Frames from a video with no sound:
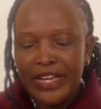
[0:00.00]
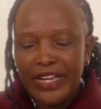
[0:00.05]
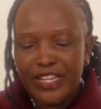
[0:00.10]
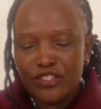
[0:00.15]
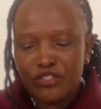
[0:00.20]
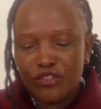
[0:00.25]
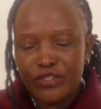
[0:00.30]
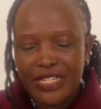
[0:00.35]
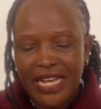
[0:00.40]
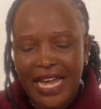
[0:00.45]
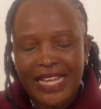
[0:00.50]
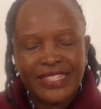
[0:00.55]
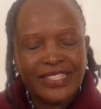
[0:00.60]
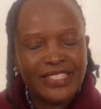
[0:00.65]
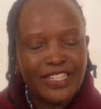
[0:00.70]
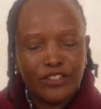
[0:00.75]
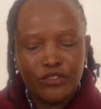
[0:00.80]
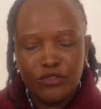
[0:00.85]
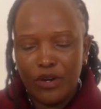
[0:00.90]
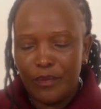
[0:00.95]
is not
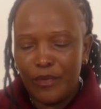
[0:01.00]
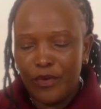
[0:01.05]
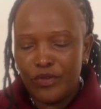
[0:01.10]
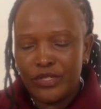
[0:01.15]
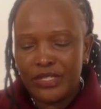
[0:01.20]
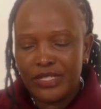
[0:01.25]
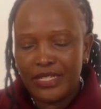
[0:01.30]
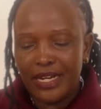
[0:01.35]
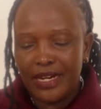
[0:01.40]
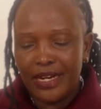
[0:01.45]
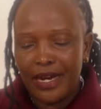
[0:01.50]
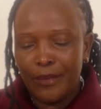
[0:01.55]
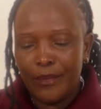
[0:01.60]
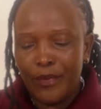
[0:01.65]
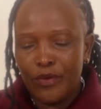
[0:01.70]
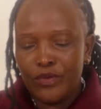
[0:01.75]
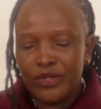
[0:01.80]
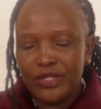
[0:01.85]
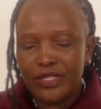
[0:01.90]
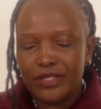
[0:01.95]
asking you
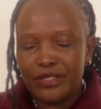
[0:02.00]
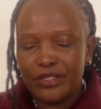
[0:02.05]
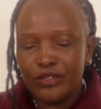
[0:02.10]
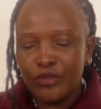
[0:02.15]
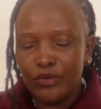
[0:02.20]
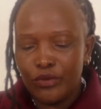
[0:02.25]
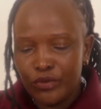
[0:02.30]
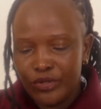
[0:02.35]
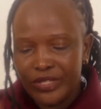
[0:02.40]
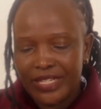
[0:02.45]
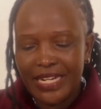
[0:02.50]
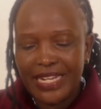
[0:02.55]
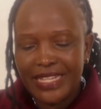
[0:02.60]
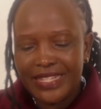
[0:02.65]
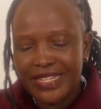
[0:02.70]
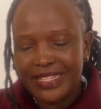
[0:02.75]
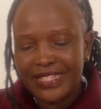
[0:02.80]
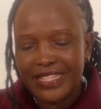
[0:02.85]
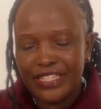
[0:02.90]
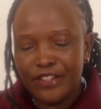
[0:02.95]
about you
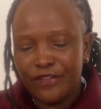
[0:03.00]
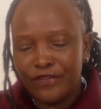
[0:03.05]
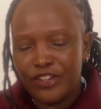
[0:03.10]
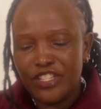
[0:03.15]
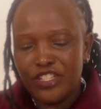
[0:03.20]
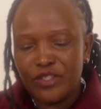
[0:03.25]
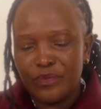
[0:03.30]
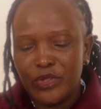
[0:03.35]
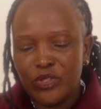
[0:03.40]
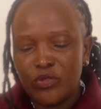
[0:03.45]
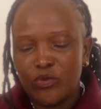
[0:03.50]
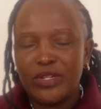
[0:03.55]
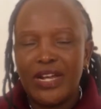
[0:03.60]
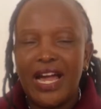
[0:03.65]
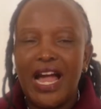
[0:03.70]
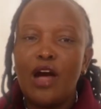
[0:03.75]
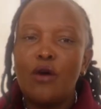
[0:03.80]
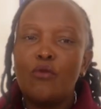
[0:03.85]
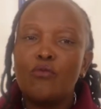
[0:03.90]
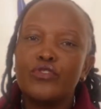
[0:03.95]
realize there's a difference between
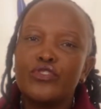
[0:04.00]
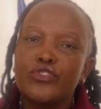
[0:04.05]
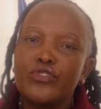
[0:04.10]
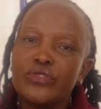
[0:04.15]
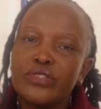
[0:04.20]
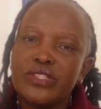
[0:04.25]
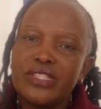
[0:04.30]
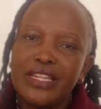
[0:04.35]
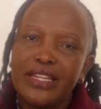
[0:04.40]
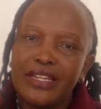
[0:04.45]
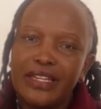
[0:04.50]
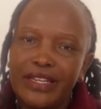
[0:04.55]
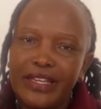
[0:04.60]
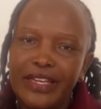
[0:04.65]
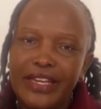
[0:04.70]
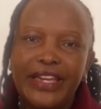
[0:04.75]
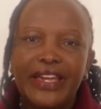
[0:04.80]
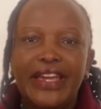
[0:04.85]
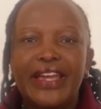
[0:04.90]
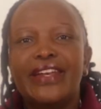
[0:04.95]
how would you say
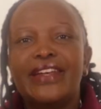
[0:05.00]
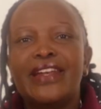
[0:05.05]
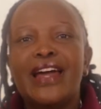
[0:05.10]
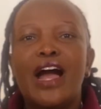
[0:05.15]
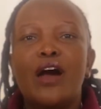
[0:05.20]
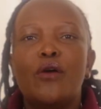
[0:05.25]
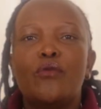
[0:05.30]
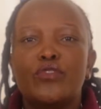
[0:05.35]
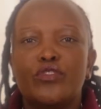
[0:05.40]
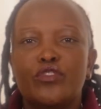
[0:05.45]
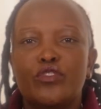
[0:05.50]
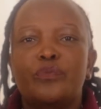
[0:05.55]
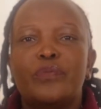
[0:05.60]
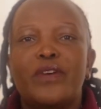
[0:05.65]
and how would you